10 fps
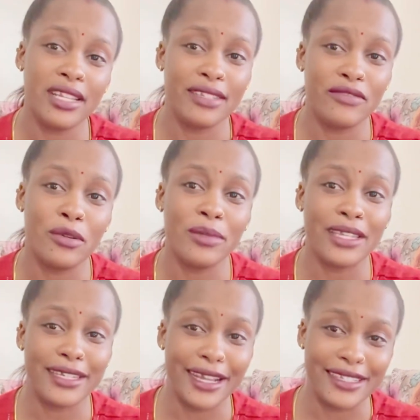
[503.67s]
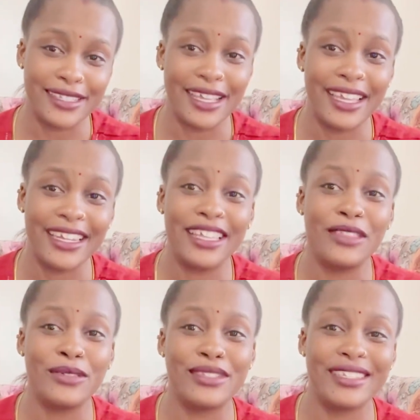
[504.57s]
from the dark side,
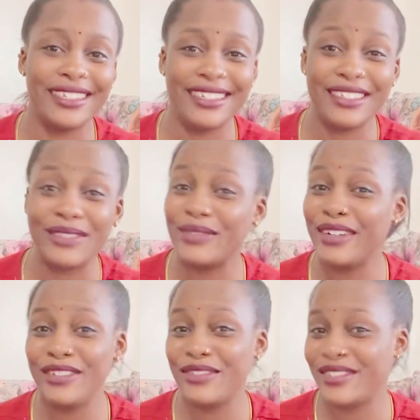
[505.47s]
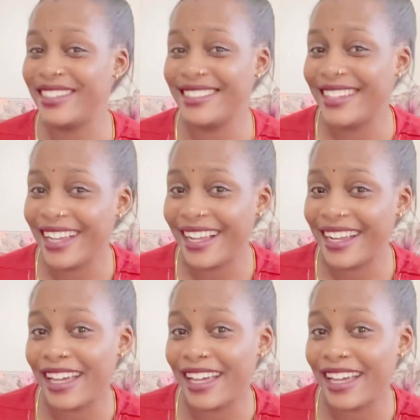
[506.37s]
like those Indians who are usually dark.